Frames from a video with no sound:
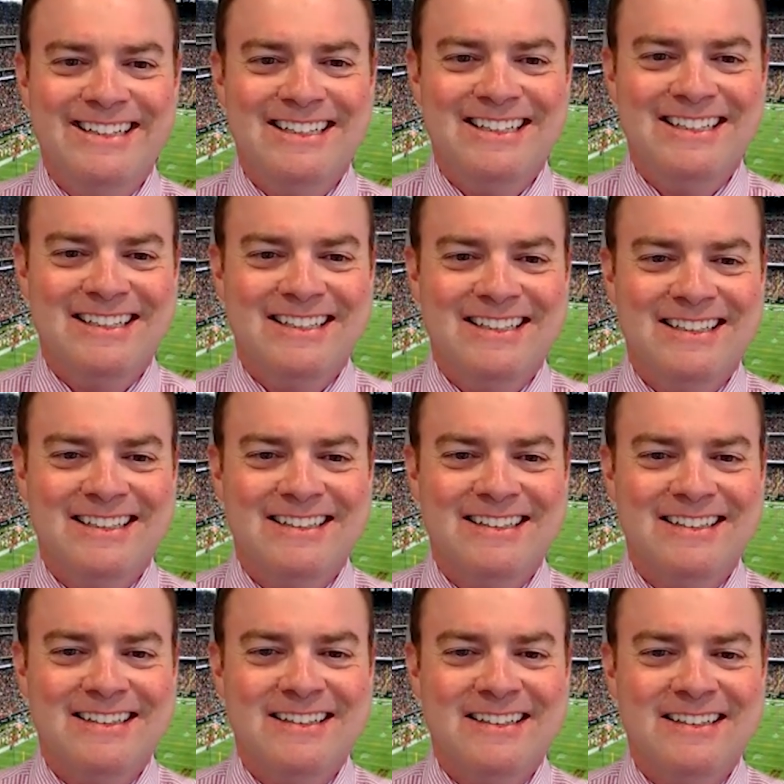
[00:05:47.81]

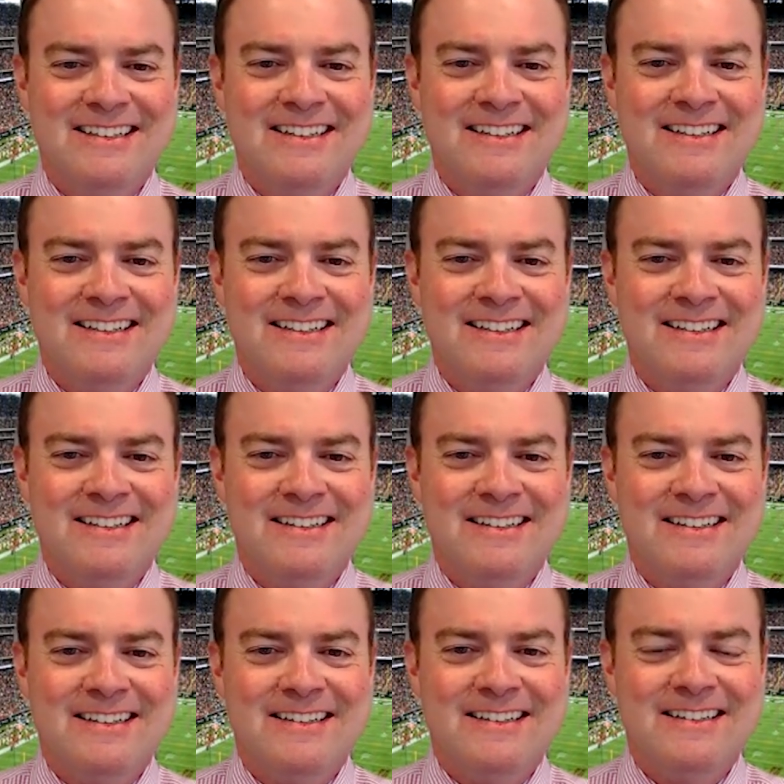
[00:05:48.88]

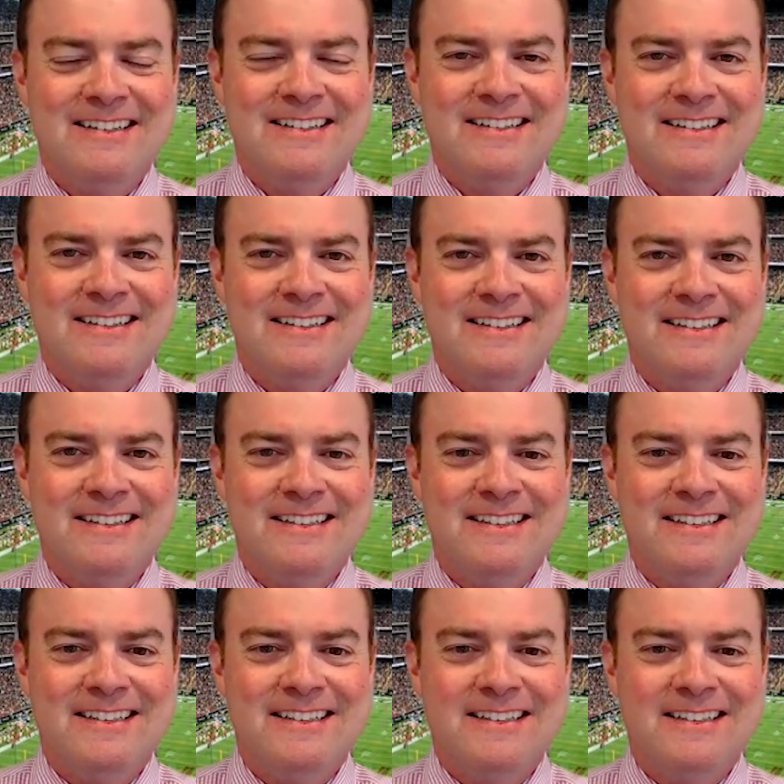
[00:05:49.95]

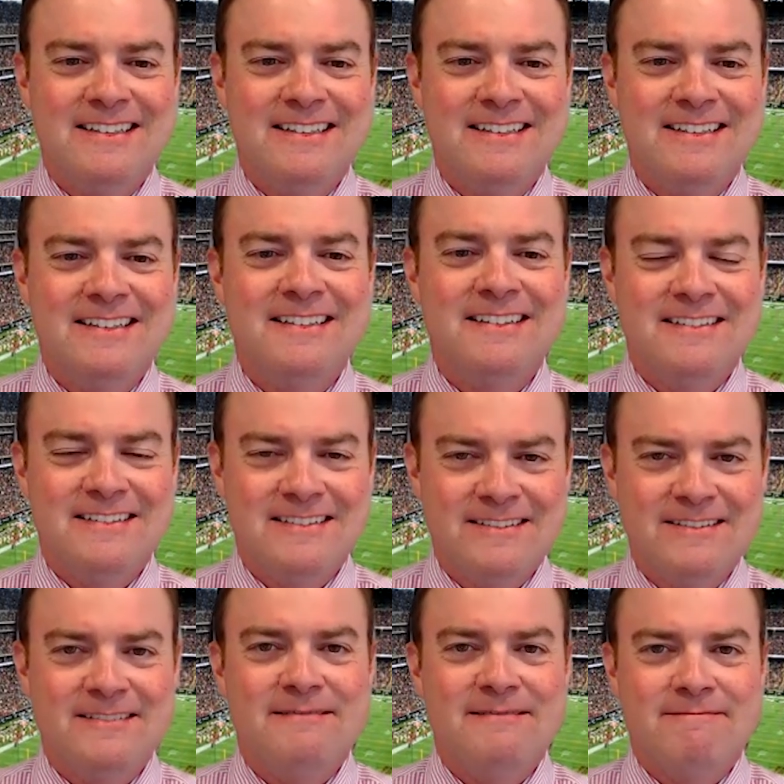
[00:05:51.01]

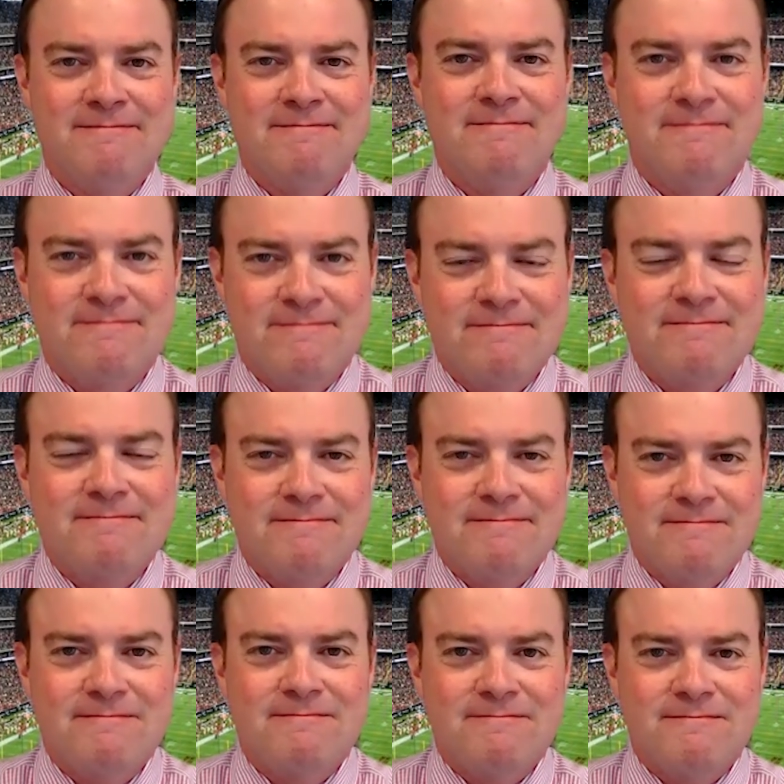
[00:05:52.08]

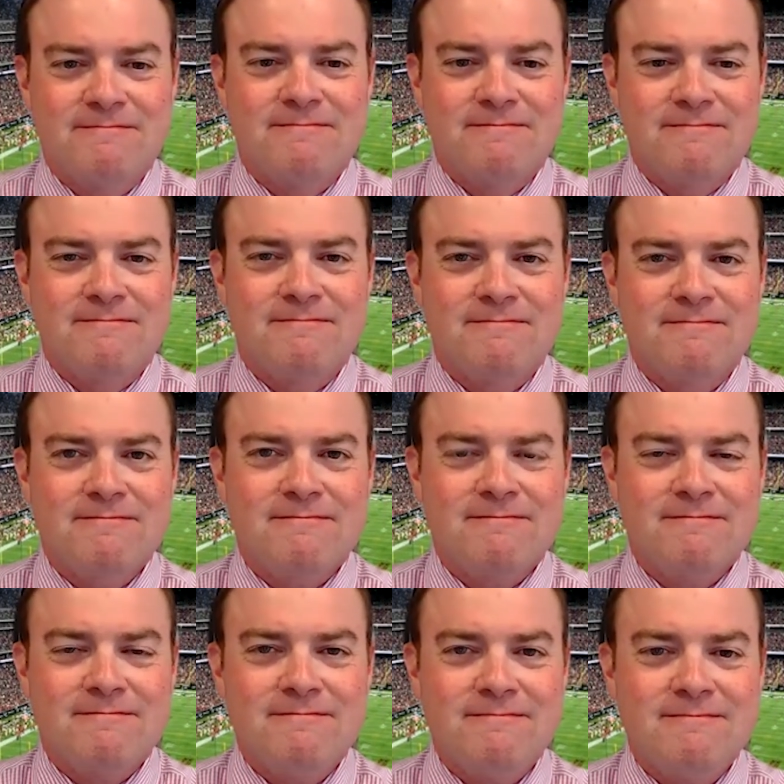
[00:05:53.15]

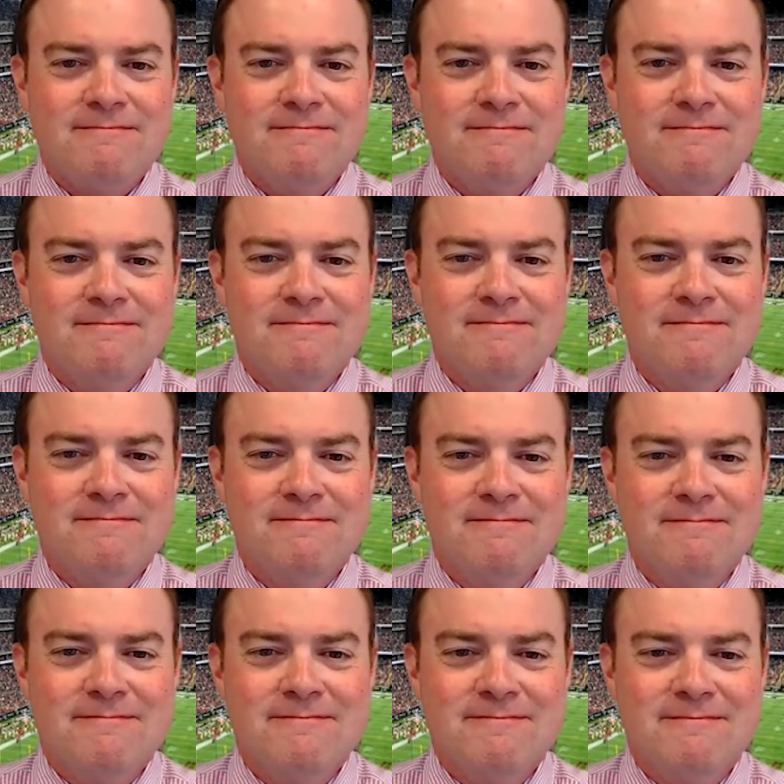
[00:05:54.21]

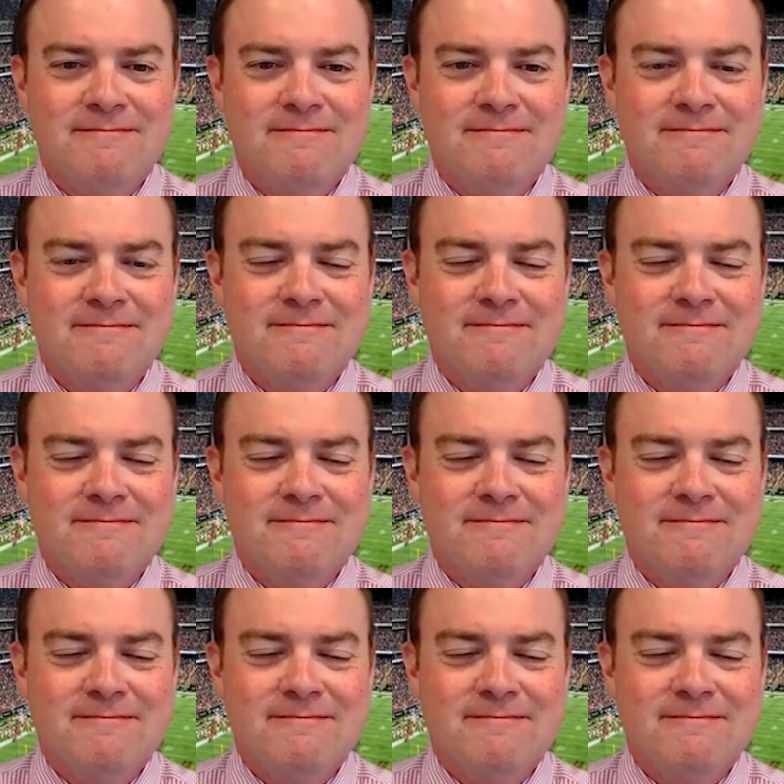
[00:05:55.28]
The person shown says nothing.